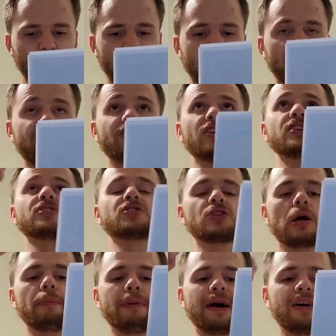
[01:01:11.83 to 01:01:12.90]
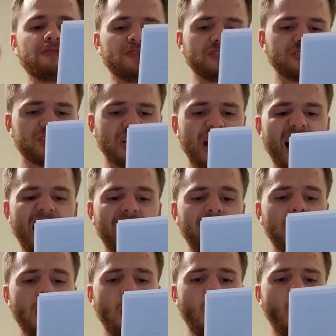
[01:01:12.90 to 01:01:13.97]
shook my fist up at the sky,
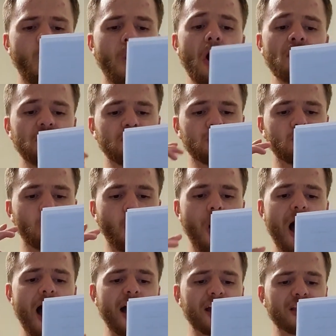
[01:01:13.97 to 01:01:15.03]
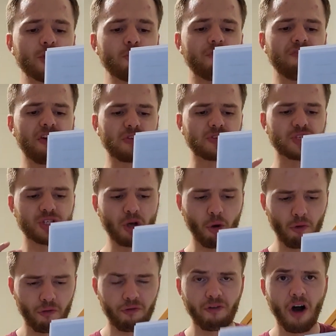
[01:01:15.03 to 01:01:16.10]
wondered why you felt
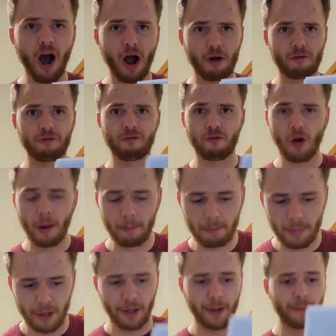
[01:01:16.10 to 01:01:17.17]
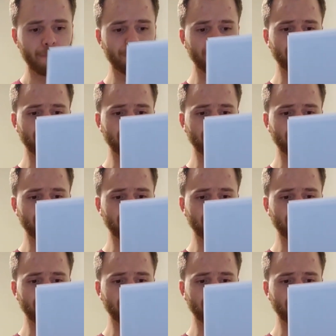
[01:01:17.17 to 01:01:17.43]
so far from me.